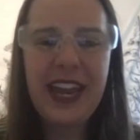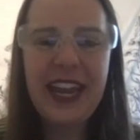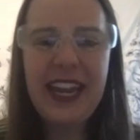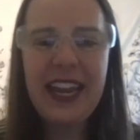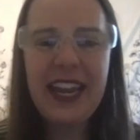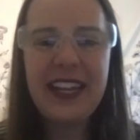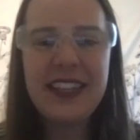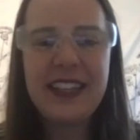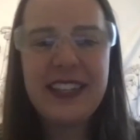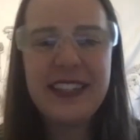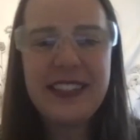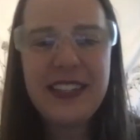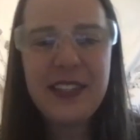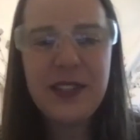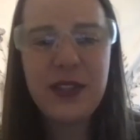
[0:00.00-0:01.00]
And this
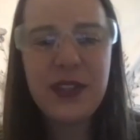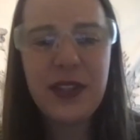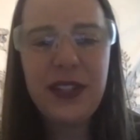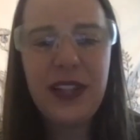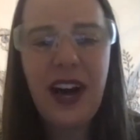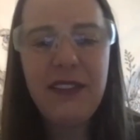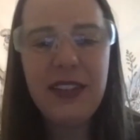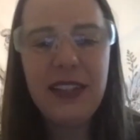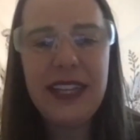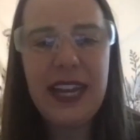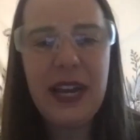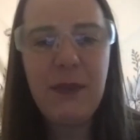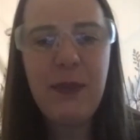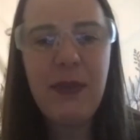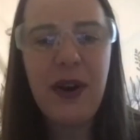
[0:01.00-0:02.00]
is the lava
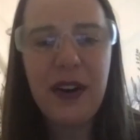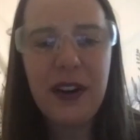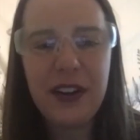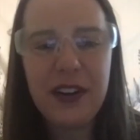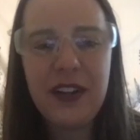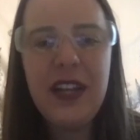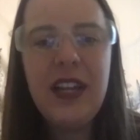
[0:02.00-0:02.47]
lamp part